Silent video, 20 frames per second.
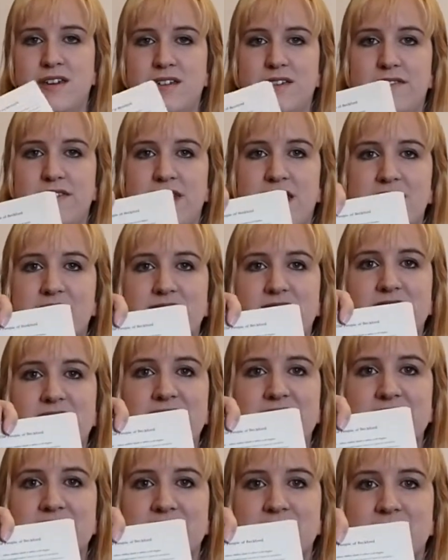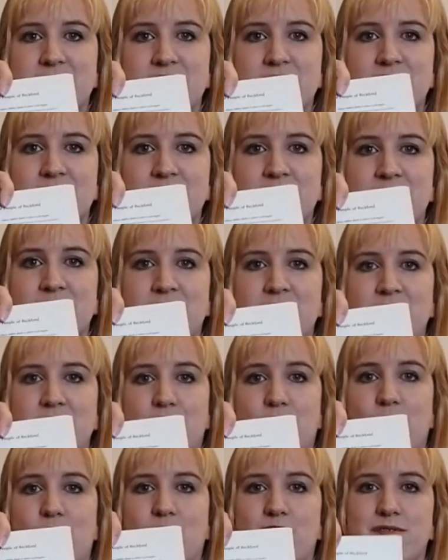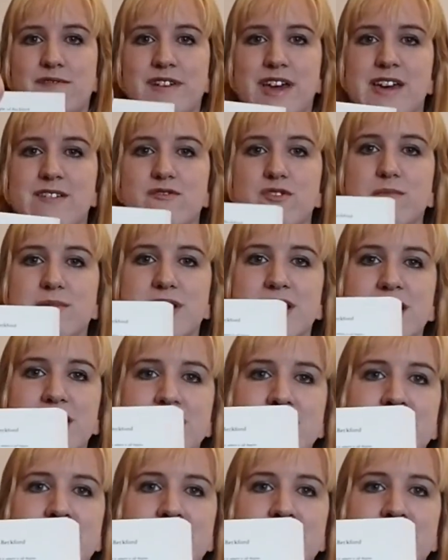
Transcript: They have a list of everybody,